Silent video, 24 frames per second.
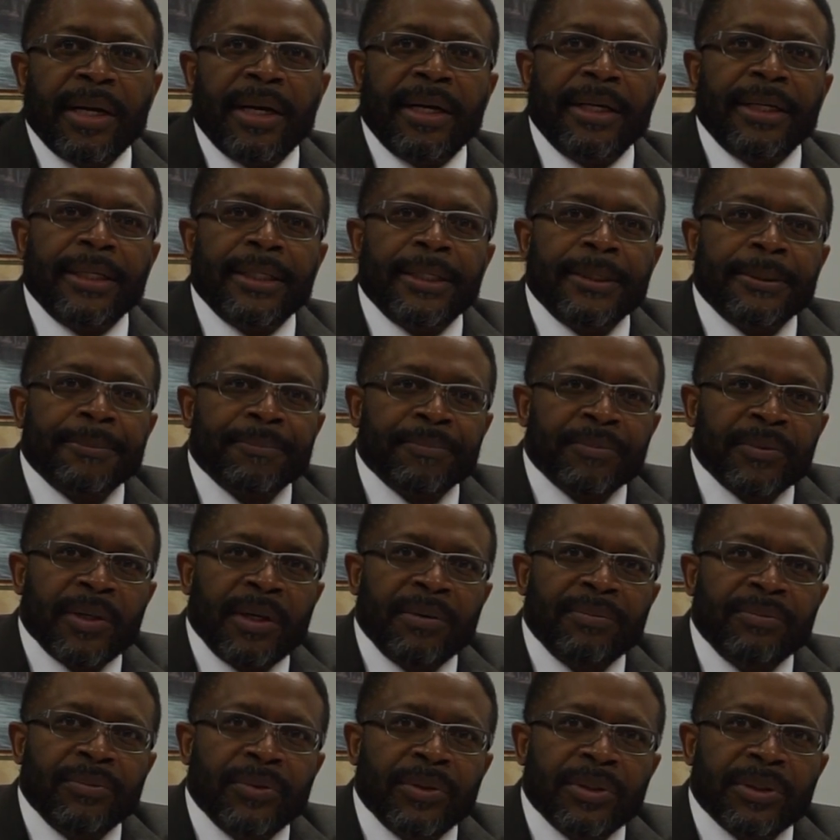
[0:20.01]
Um,
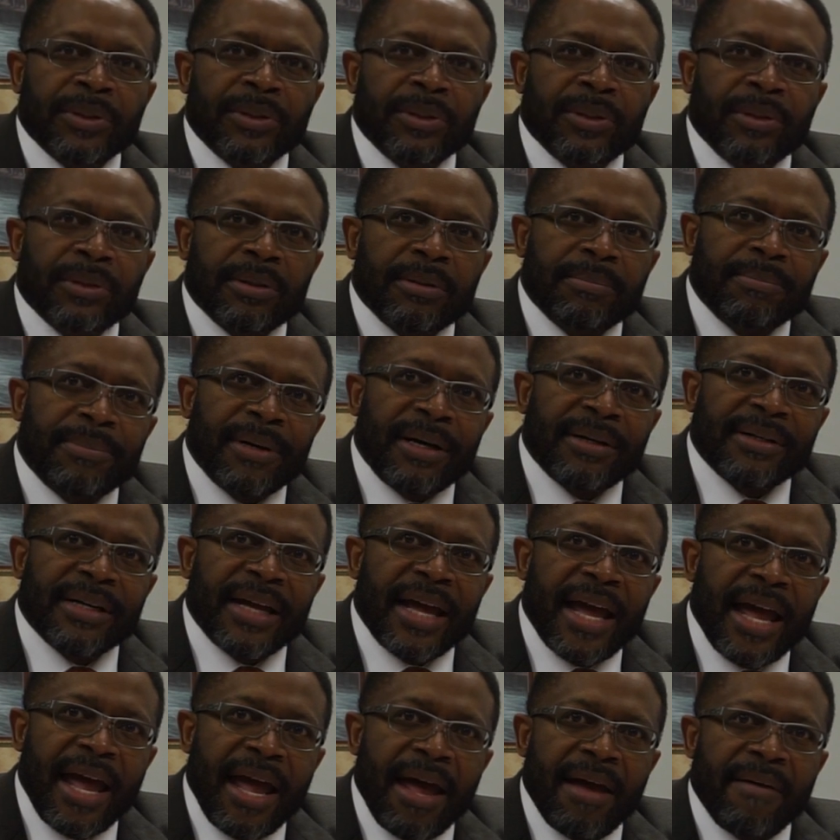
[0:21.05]
I want to talk about
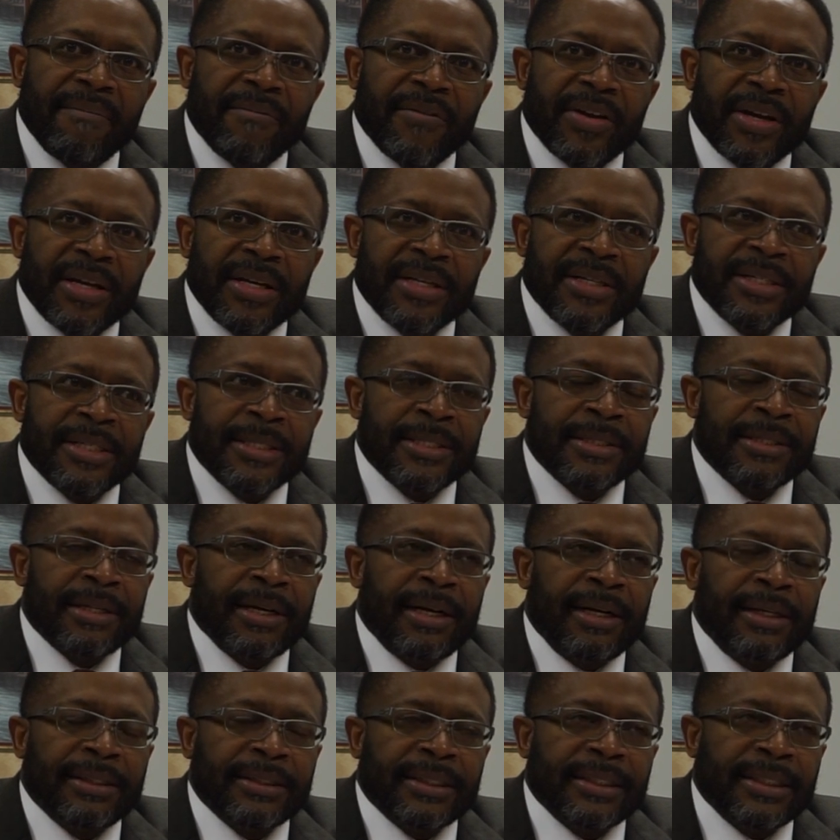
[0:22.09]
having
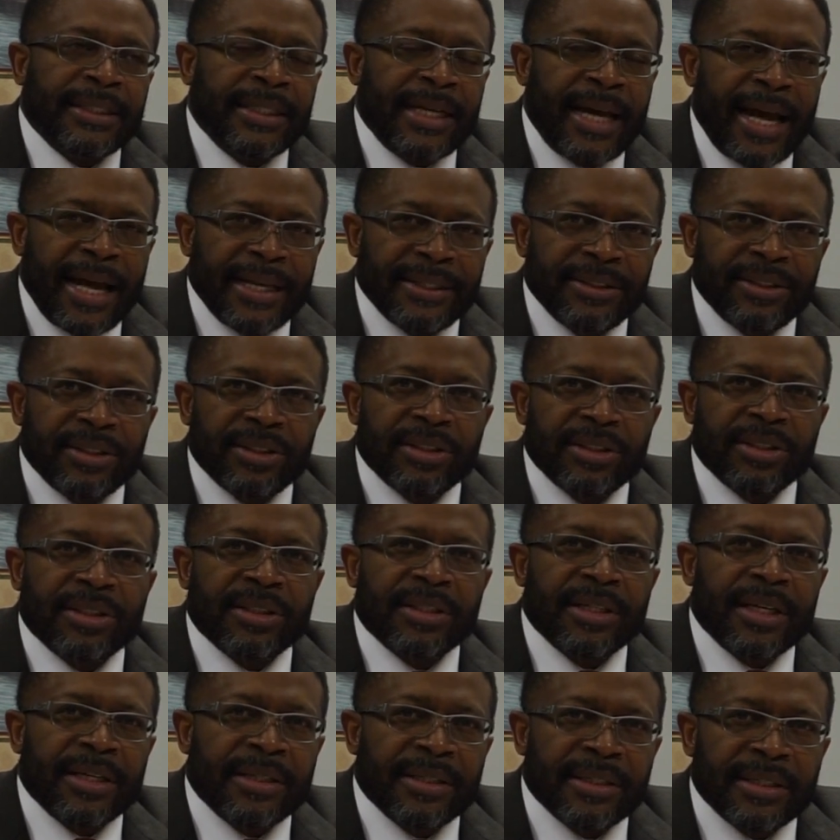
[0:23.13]
a
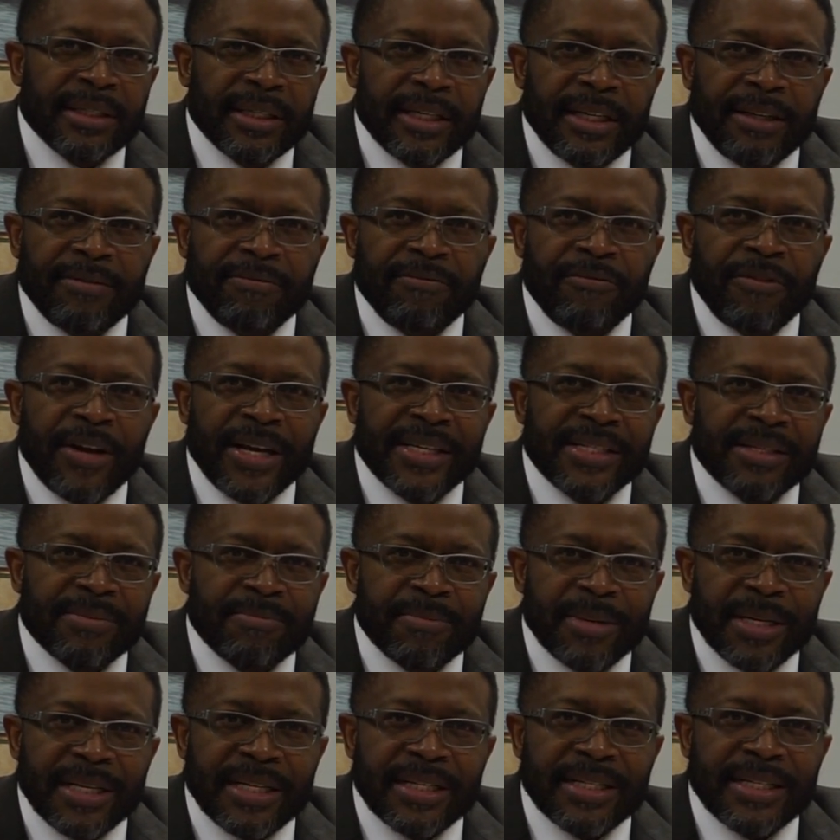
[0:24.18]
constant
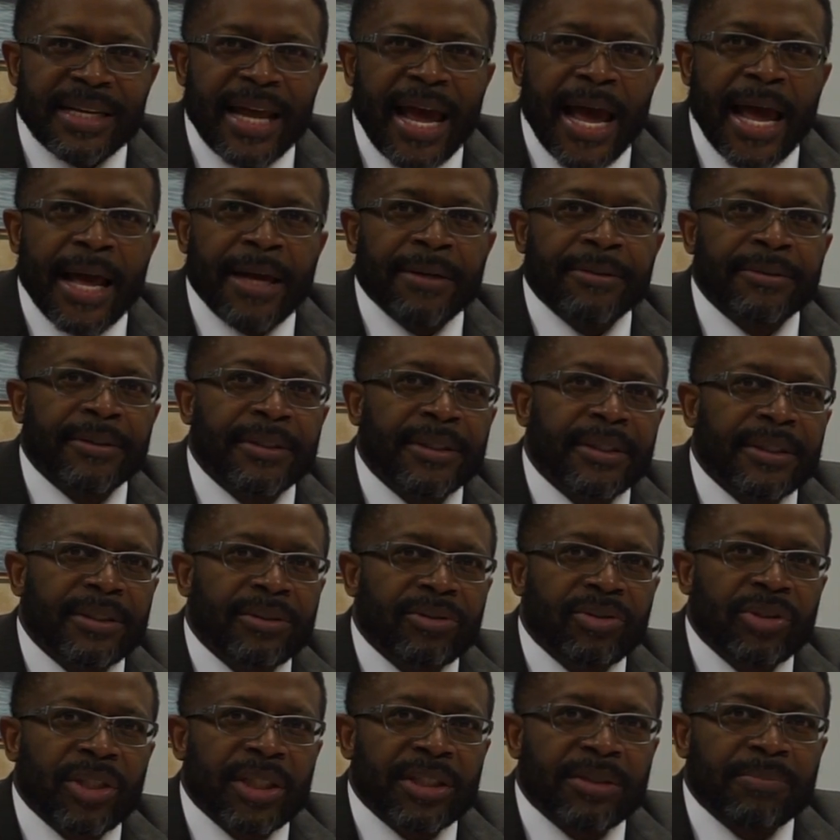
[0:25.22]
investment style
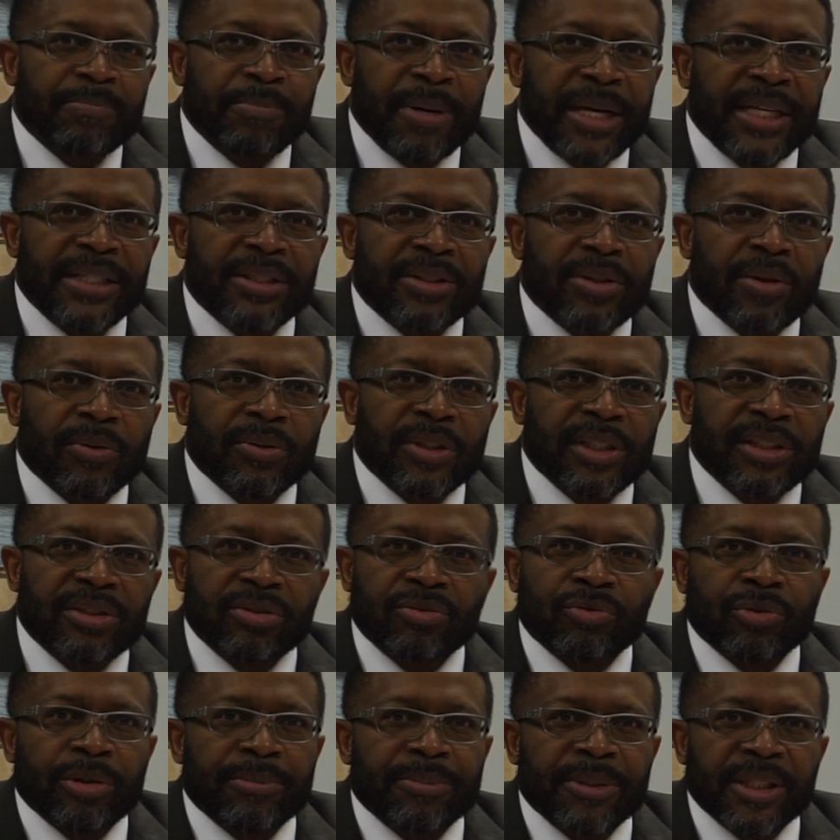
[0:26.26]
just based on this
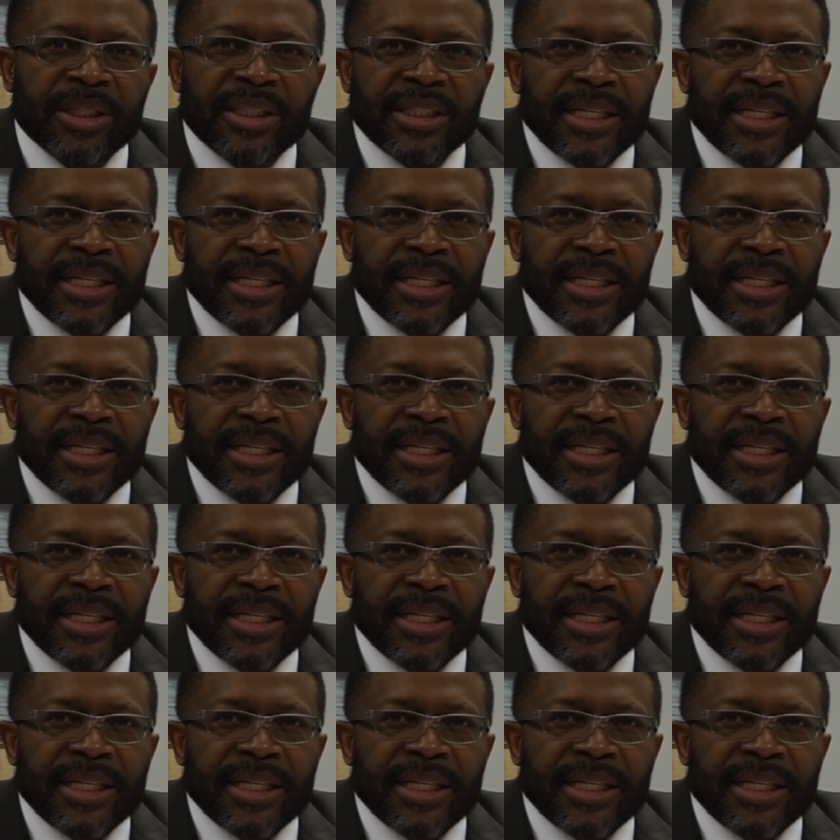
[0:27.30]
scripture.